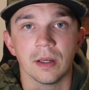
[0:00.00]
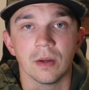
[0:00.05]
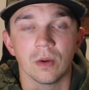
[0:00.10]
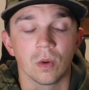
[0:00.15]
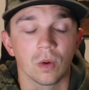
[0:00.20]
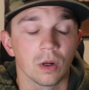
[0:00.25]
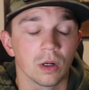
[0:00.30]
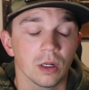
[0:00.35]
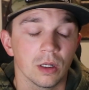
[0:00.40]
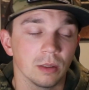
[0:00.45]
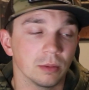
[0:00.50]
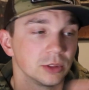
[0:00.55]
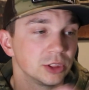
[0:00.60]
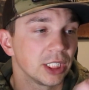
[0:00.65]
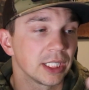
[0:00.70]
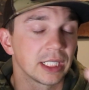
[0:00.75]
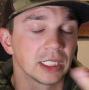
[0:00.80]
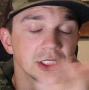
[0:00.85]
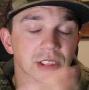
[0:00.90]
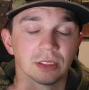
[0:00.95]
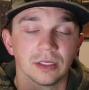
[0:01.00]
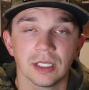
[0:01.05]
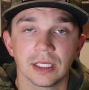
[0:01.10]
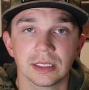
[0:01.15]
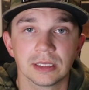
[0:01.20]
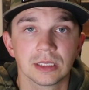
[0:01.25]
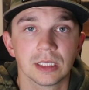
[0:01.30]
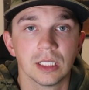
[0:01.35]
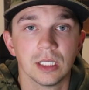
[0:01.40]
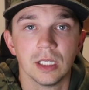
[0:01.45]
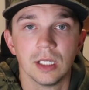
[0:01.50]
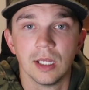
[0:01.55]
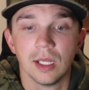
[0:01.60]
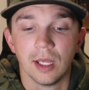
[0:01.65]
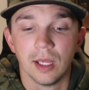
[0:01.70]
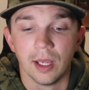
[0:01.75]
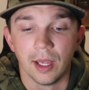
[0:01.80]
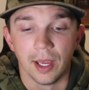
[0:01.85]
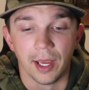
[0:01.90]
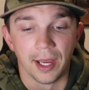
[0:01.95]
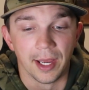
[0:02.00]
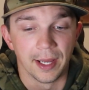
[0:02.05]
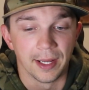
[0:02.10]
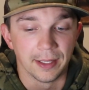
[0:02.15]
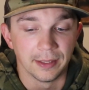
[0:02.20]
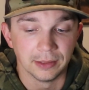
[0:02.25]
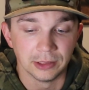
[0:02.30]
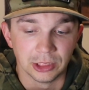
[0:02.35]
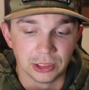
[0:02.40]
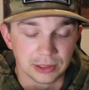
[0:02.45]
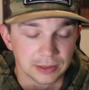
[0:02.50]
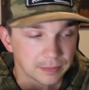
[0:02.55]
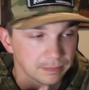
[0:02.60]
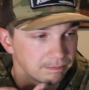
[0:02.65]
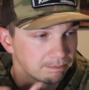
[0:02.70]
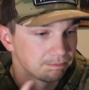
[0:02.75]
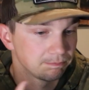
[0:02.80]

or check engine lights and just